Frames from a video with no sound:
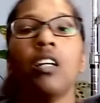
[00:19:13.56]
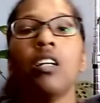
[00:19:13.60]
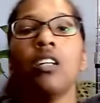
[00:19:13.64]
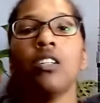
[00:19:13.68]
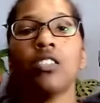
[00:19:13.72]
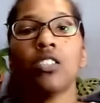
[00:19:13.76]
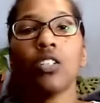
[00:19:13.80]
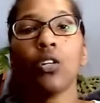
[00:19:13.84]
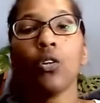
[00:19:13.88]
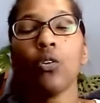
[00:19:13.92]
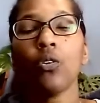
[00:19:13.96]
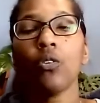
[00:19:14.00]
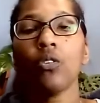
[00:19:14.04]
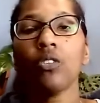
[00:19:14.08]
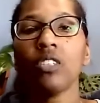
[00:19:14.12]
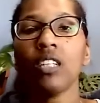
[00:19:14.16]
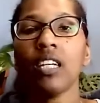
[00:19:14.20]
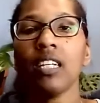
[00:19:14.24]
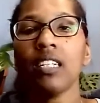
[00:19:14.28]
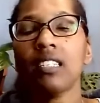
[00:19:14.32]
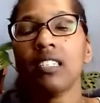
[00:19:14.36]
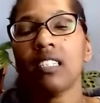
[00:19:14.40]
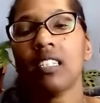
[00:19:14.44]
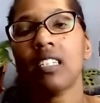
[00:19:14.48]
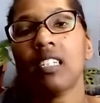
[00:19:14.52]
So
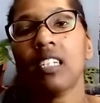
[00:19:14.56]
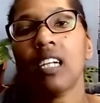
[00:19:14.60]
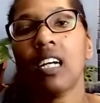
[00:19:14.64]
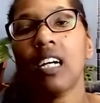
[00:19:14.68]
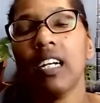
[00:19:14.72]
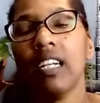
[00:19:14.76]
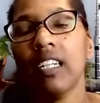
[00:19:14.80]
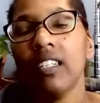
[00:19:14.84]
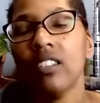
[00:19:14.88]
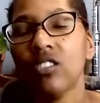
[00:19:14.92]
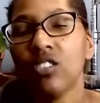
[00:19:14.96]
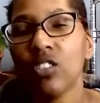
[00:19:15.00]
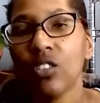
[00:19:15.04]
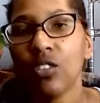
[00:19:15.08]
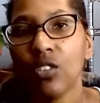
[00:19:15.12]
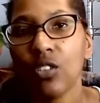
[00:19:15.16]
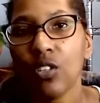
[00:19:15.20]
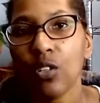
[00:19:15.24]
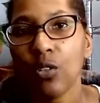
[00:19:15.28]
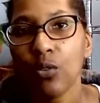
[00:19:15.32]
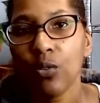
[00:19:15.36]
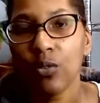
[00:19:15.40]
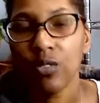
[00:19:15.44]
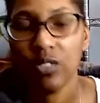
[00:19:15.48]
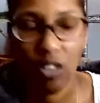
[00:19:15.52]
that is it, guys.
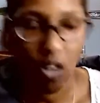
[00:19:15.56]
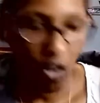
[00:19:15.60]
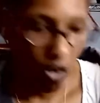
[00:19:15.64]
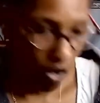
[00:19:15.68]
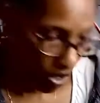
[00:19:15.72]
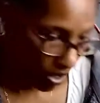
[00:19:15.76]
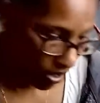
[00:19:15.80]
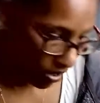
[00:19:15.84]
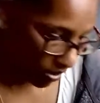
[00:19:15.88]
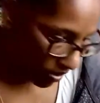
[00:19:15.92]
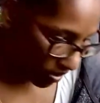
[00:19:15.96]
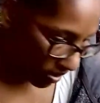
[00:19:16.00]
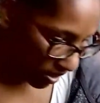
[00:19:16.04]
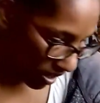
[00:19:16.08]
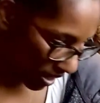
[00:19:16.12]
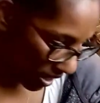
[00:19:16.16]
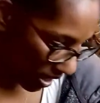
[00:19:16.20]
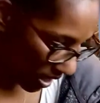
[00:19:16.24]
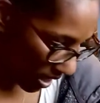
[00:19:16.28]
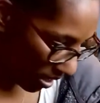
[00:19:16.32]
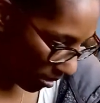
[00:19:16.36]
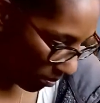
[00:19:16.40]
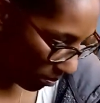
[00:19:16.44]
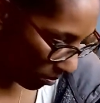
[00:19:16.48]
Those are the